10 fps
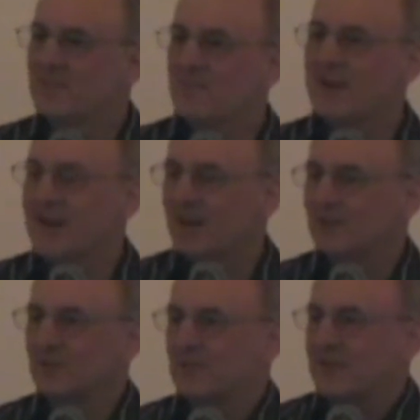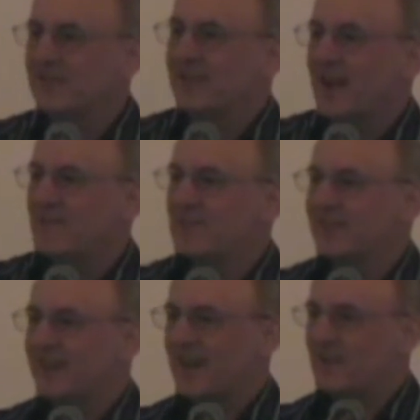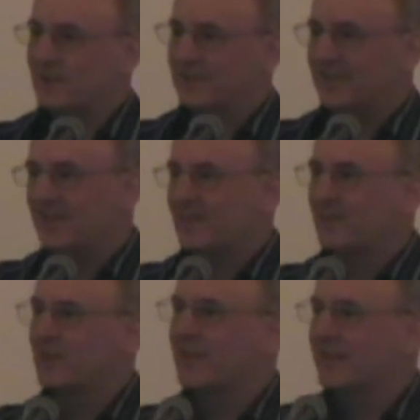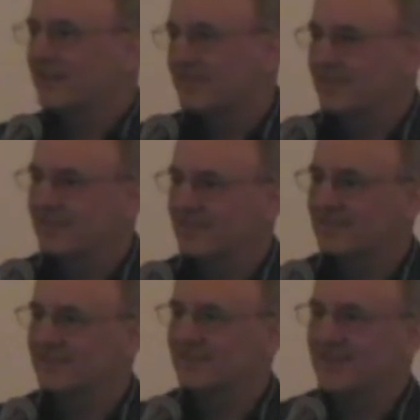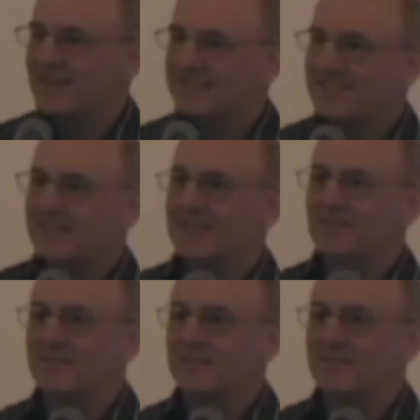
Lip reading: Mike also made the comment that I will never forget, as long as I live.